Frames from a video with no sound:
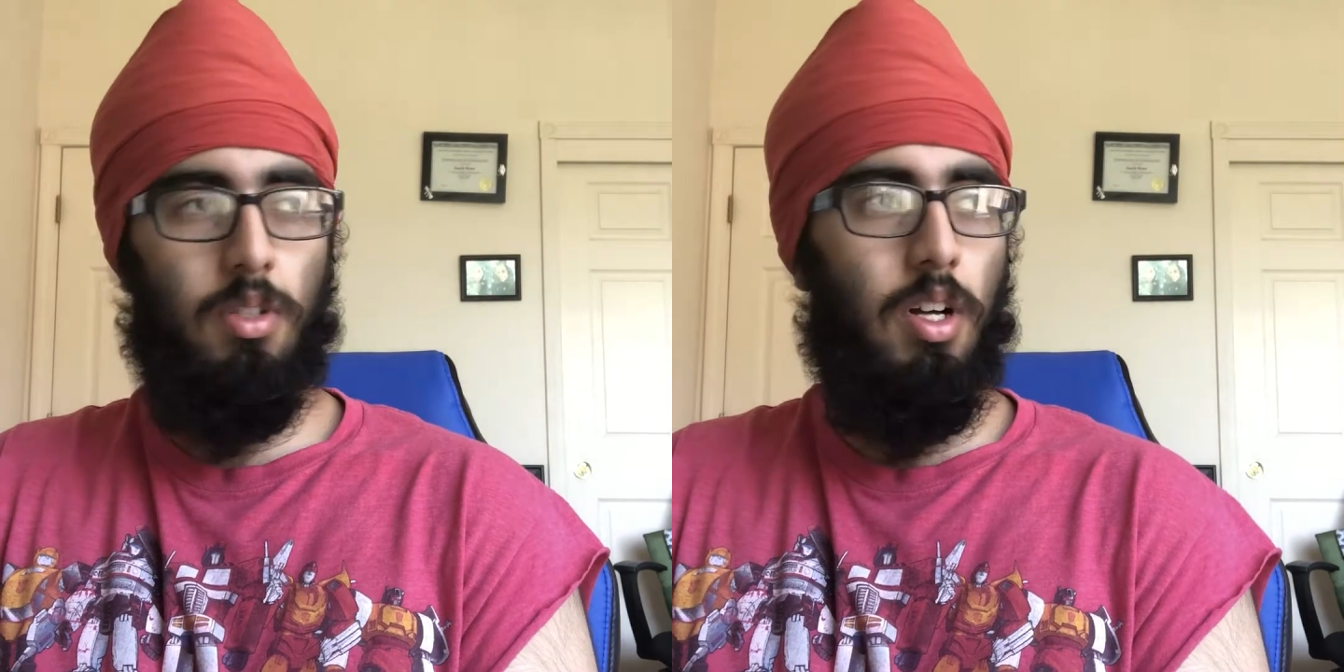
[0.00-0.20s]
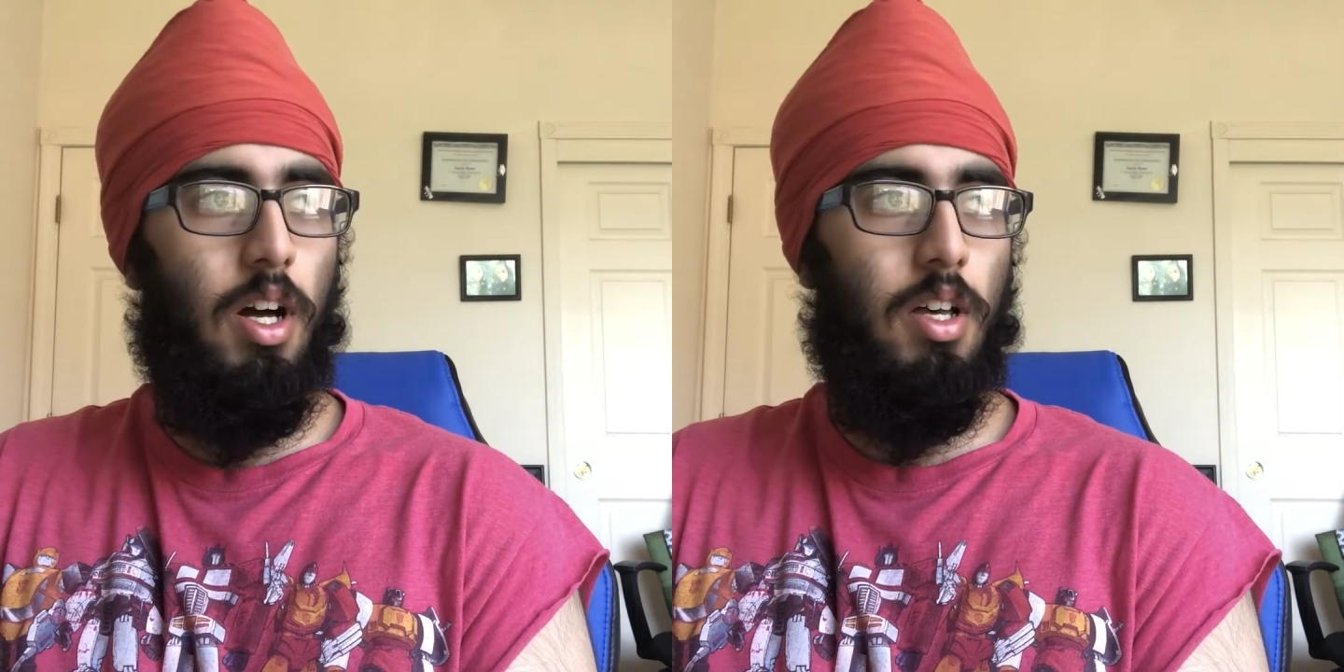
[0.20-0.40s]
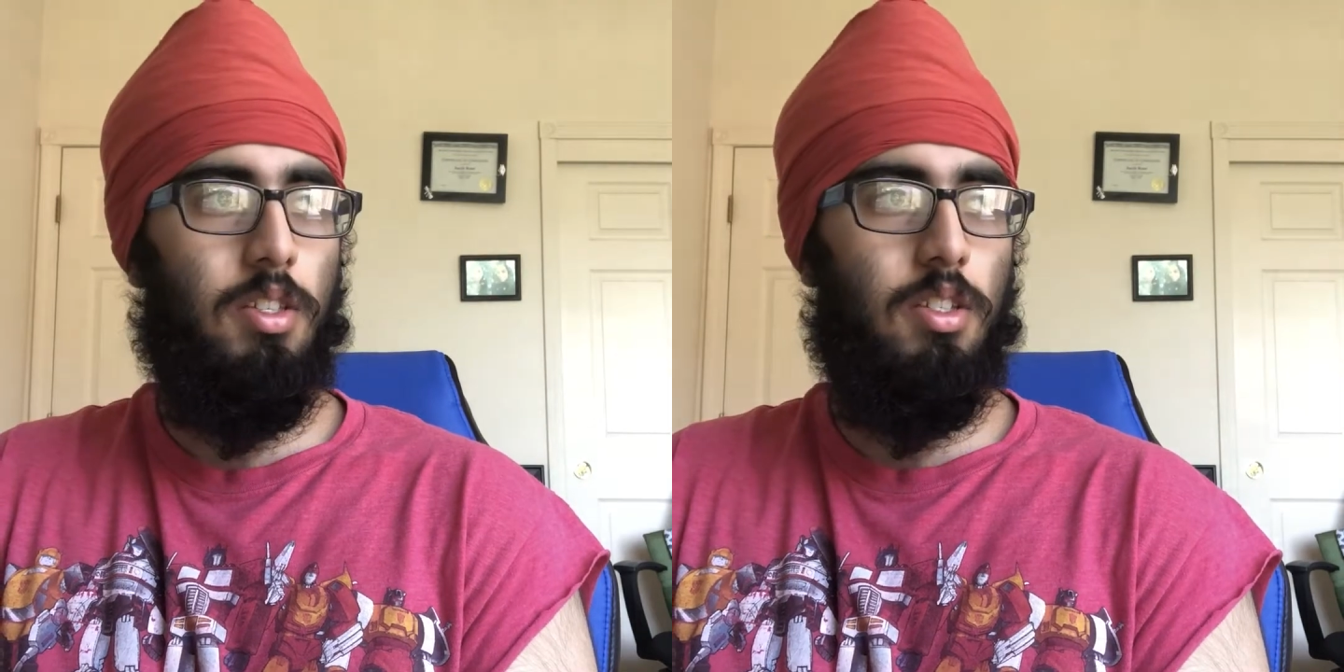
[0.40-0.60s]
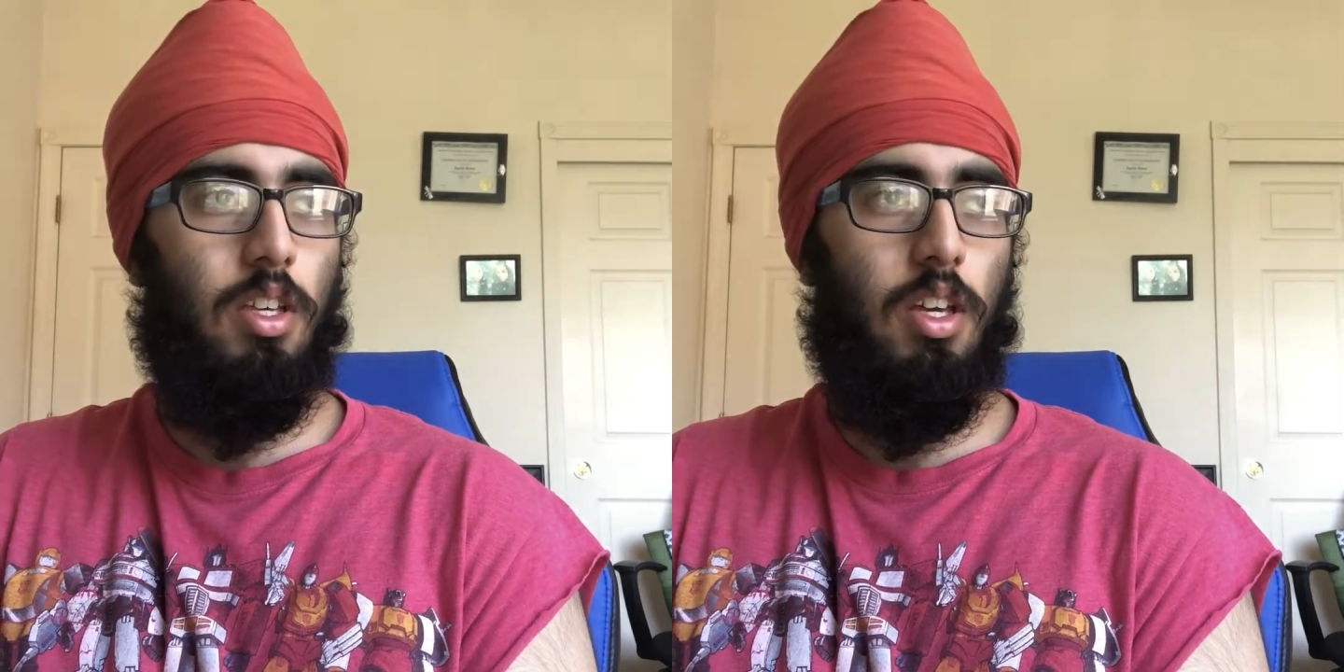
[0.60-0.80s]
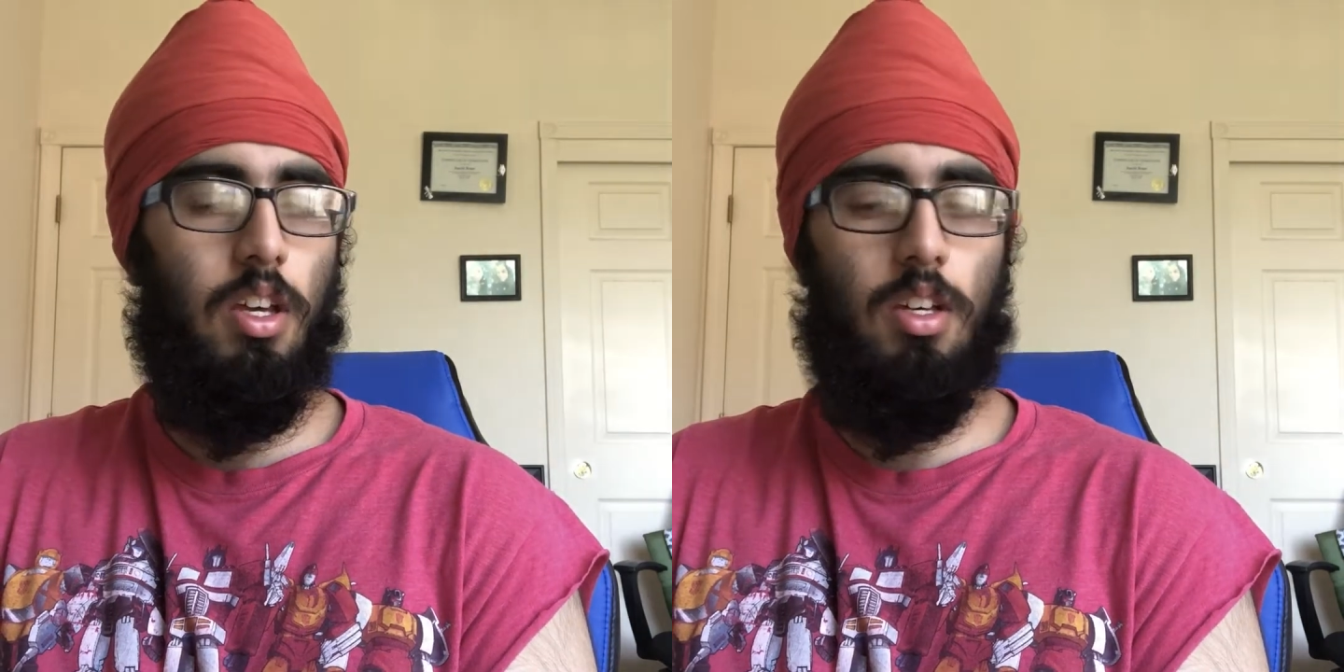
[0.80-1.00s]
class,
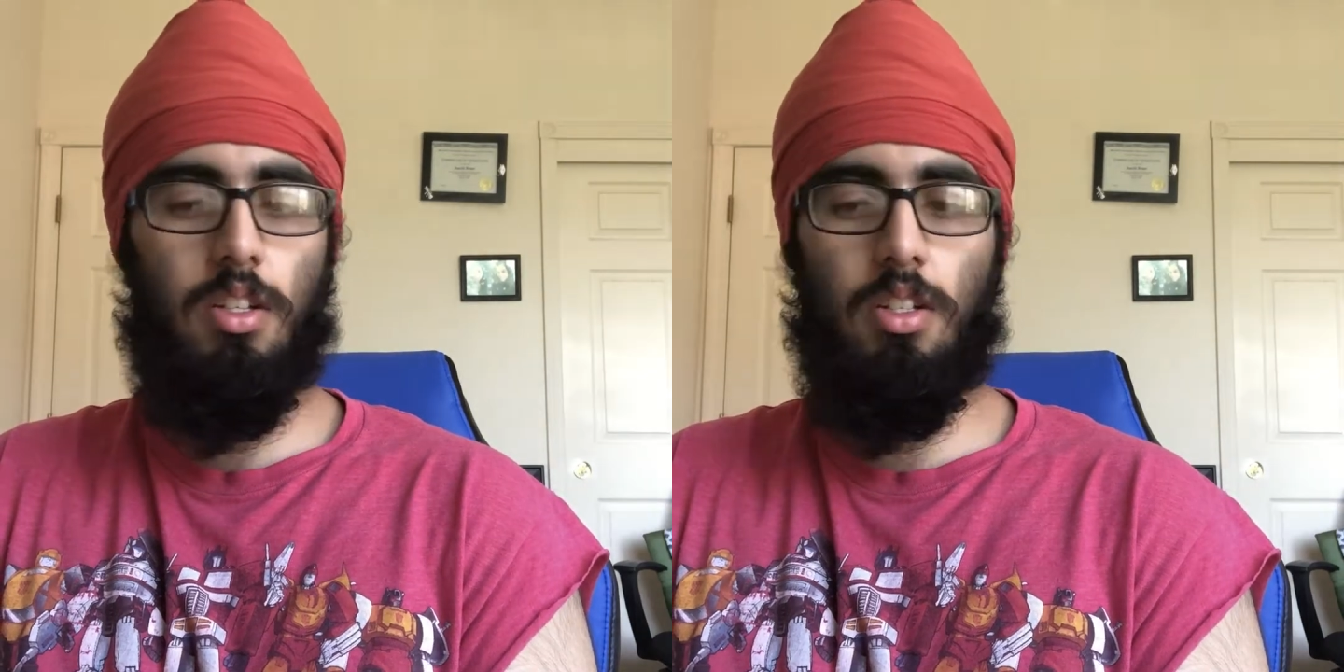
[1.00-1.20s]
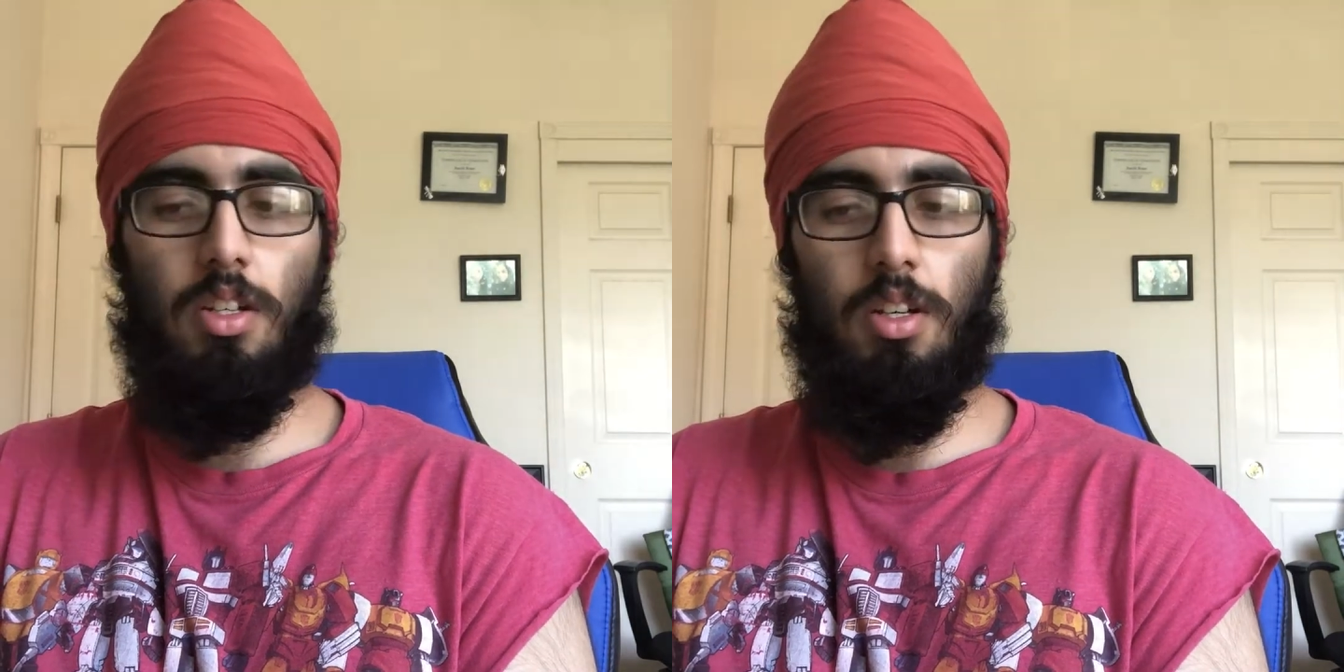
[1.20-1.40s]
and